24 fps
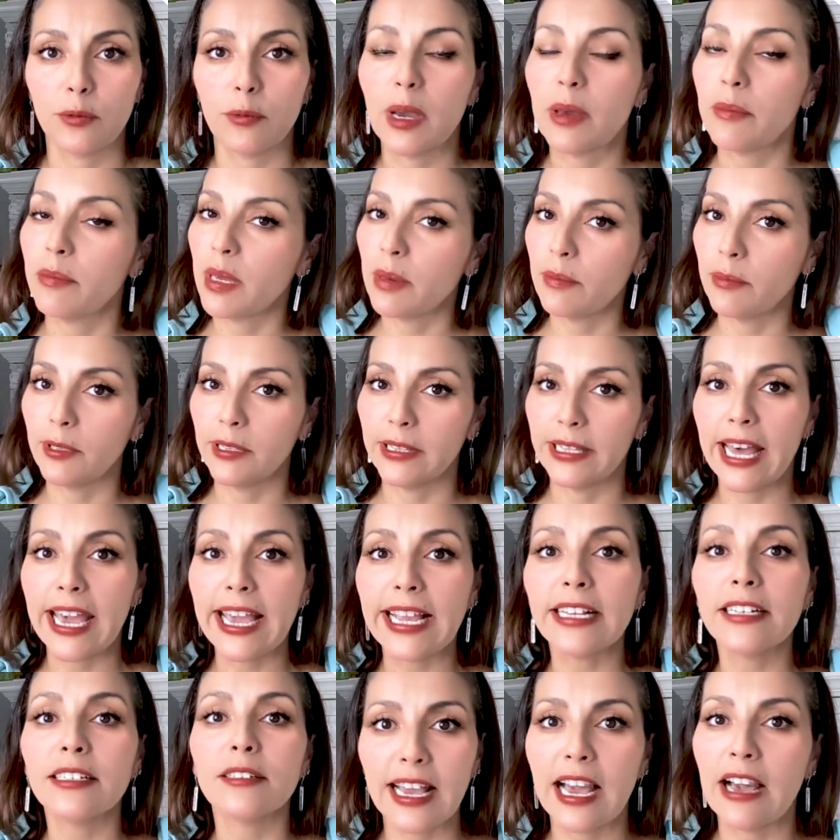what people
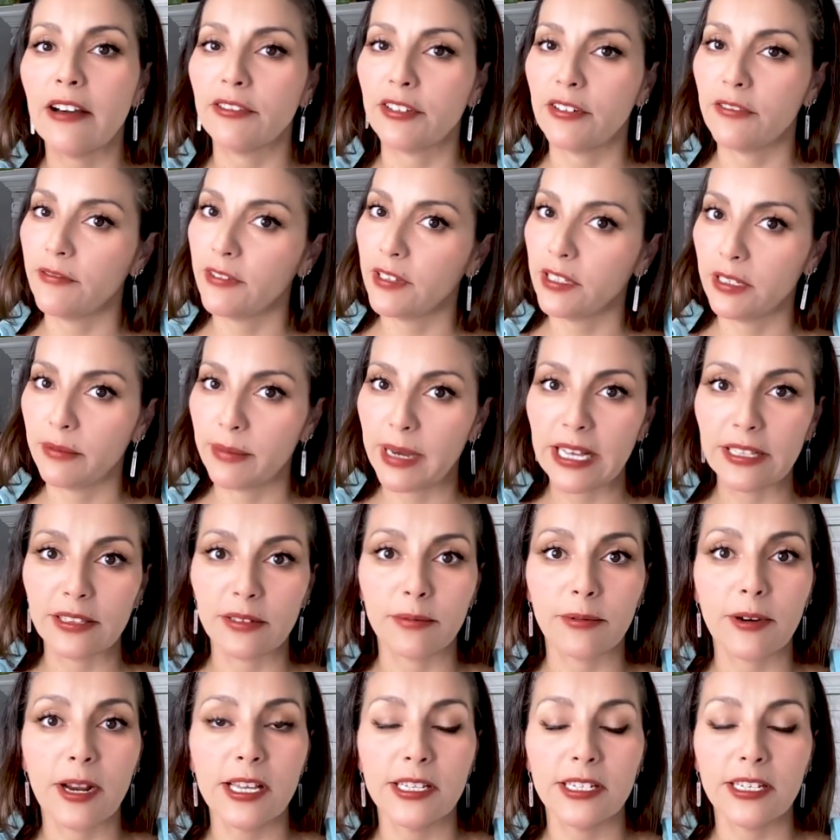liked, how they feel about the
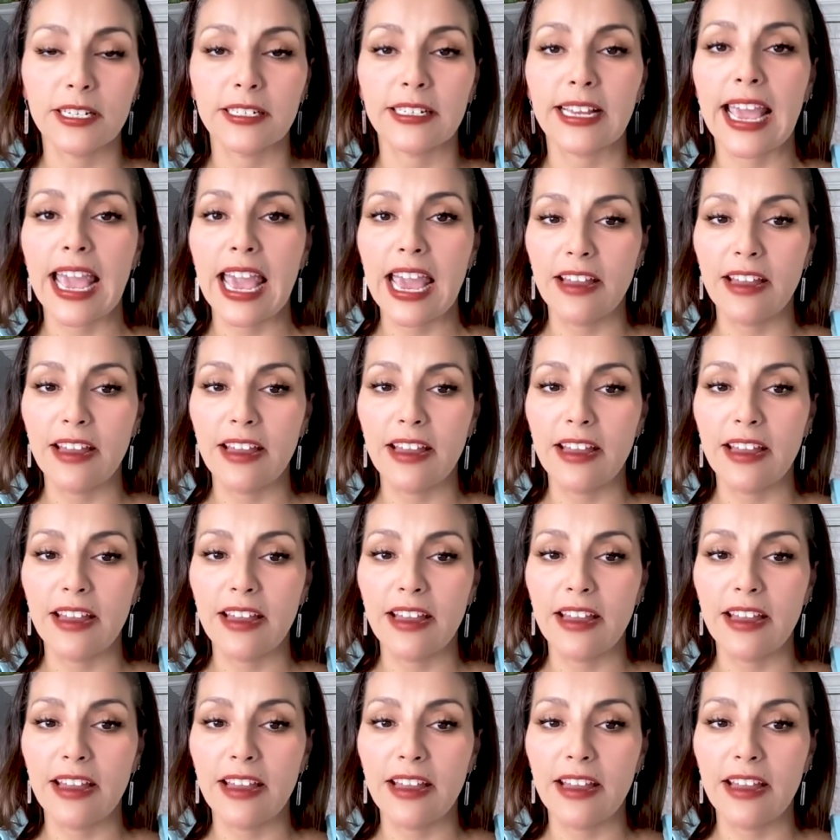product.